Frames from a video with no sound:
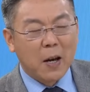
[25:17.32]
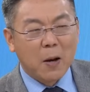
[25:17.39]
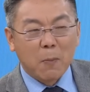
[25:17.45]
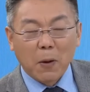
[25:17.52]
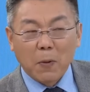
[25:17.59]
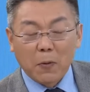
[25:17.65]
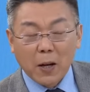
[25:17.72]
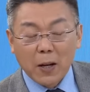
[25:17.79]

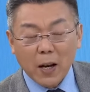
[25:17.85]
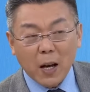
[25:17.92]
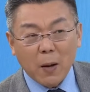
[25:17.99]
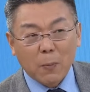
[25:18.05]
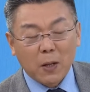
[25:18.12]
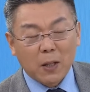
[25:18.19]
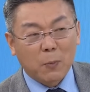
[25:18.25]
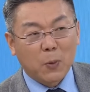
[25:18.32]
but
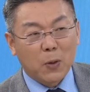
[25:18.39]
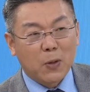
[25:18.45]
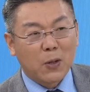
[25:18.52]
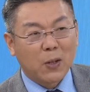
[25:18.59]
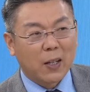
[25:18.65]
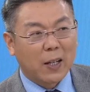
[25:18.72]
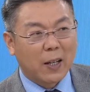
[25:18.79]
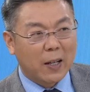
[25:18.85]
Vietnam is
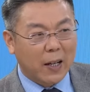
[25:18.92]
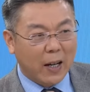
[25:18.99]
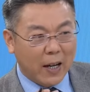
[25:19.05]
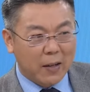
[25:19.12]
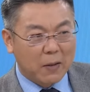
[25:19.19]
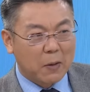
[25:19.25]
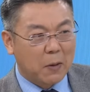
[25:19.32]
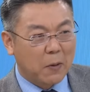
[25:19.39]
pursuing a
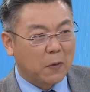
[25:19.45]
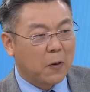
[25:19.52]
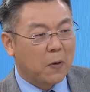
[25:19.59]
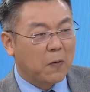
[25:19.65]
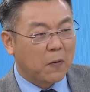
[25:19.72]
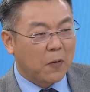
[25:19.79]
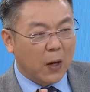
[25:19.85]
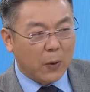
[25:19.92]
kind of a
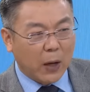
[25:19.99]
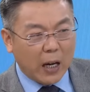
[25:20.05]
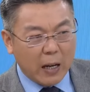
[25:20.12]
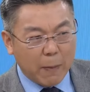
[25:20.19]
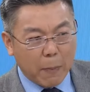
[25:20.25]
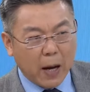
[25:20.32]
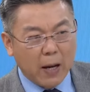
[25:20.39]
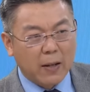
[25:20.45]
very
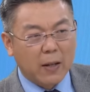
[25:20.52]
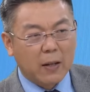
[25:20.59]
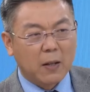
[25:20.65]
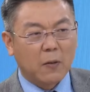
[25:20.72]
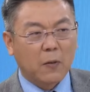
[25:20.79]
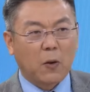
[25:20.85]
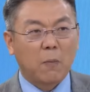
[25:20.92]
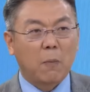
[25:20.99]

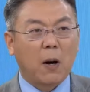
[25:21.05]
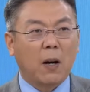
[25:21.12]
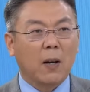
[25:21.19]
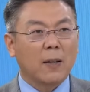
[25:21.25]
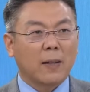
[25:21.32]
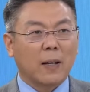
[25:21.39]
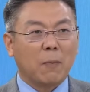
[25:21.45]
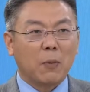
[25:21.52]
independent foreign
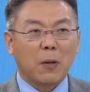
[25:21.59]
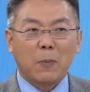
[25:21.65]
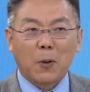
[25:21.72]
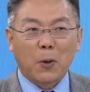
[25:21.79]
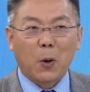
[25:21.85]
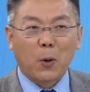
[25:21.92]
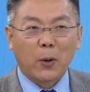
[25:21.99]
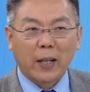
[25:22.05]
policy.
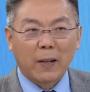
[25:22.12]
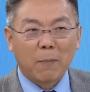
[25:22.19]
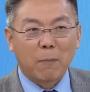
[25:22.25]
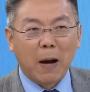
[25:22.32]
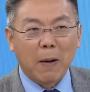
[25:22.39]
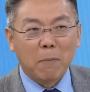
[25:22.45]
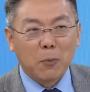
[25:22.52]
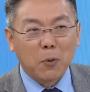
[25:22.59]
People call it a
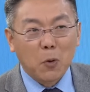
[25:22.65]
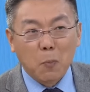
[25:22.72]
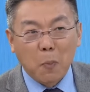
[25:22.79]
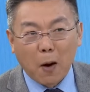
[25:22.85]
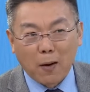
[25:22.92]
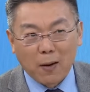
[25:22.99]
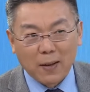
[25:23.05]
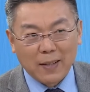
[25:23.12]
bamboo
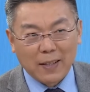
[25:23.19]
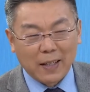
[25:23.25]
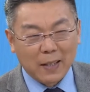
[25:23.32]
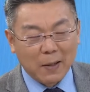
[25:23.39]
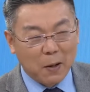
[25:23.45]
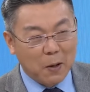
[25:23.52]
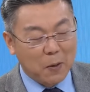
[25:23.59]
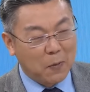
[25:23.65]

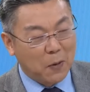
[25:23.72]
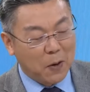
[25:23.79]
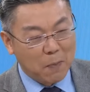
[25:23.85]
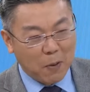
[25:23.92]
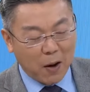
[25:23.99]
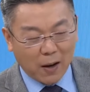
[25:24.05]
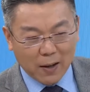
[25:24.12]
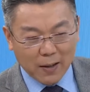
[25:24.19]
policy,
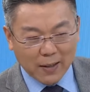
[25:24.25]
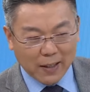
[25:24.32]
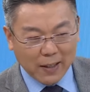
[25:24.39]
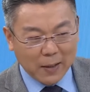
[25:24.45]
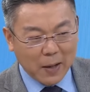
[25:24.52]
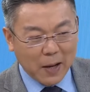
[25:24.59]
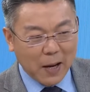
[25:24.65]
foreign policy,